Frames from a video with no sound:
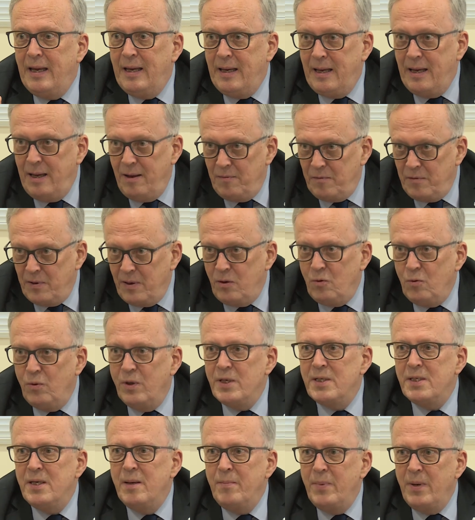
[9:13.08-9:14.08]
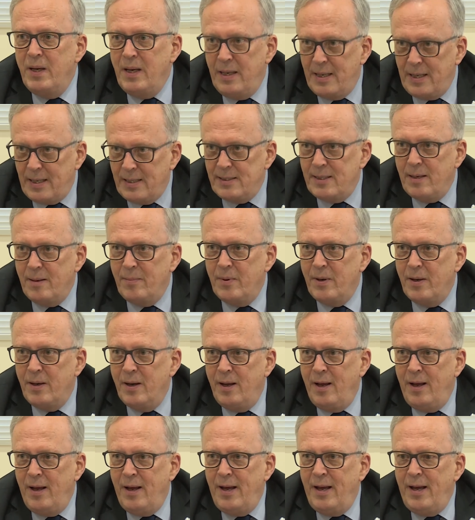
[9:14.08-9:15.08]
given to the CMP. It has happened.
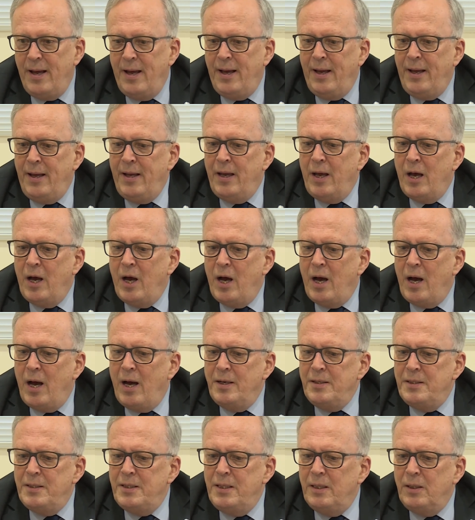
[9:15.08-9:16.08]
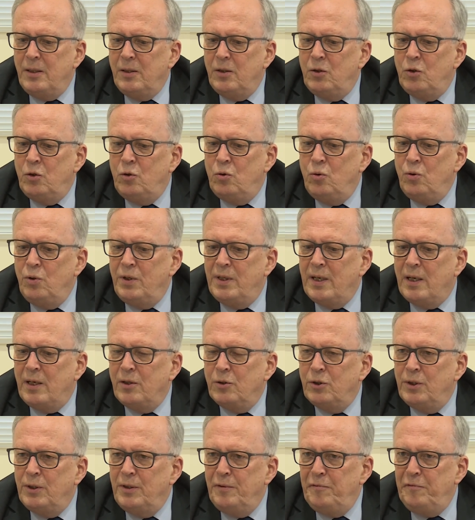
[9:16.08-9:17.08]
Until
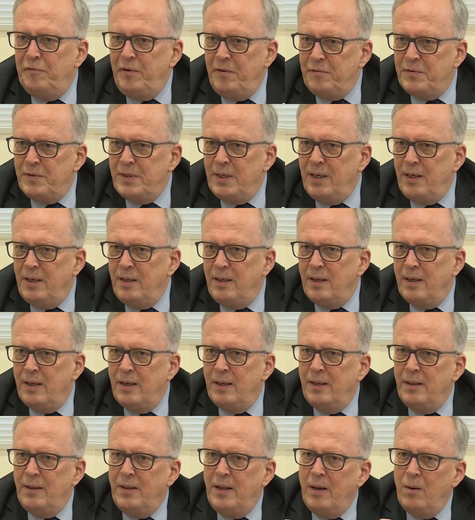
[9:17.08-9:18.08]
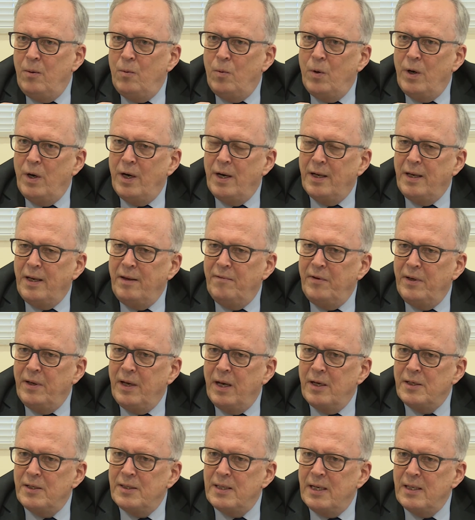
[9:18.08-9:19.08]
2015, they were giving
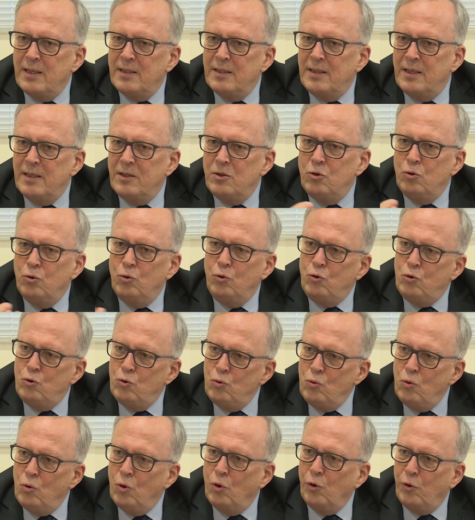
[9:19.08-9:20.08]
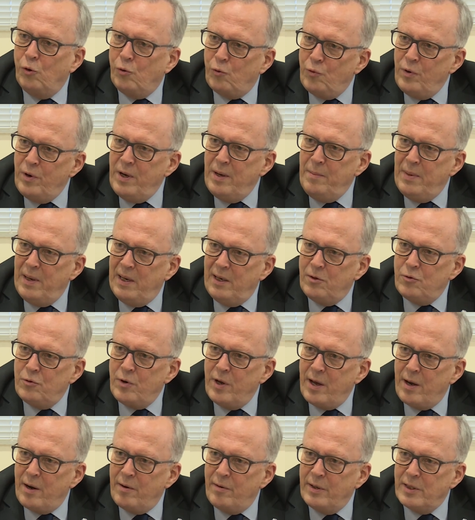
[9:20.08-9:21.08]
us access to 2 or 3
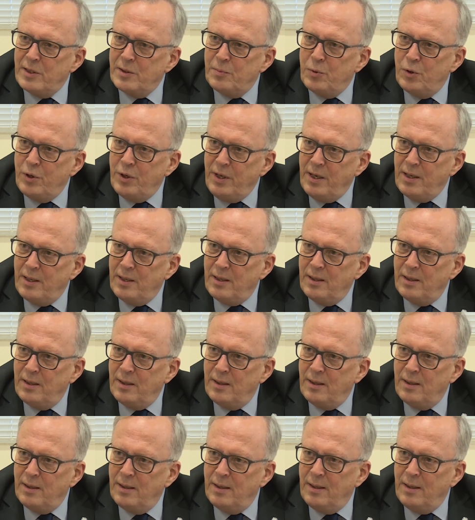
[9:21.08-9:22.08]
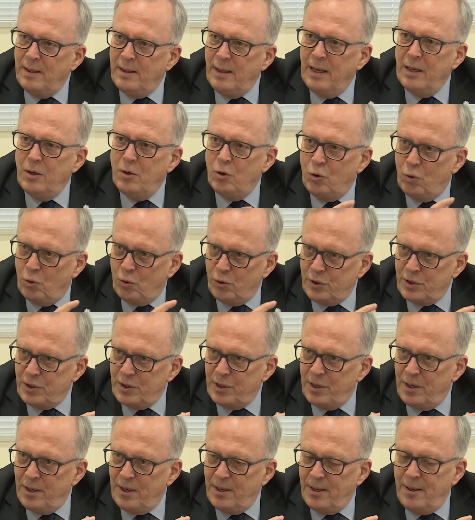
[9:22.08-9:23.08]
military areas per year in the north,
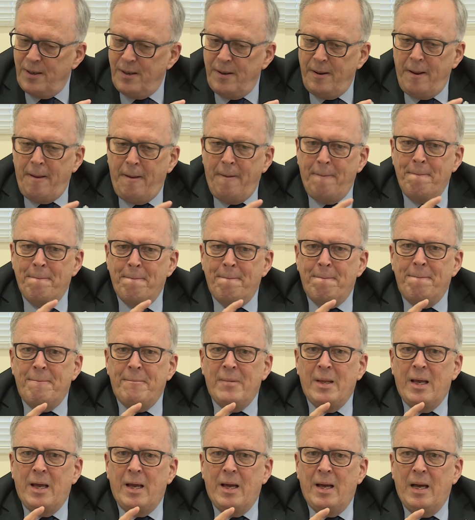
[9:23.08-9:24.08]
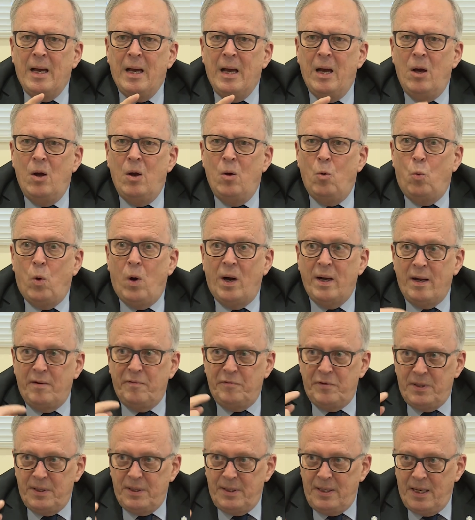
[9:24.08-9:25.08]
one
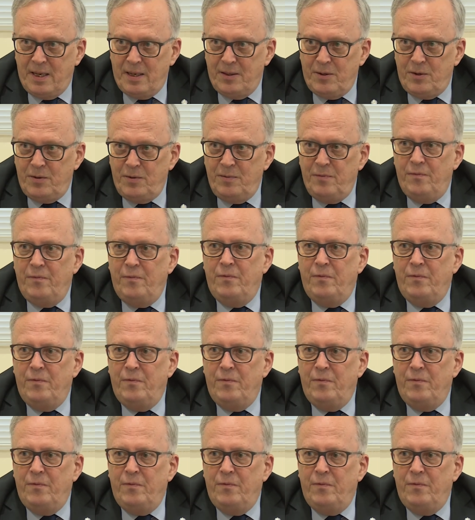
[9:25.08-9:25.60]
after the other.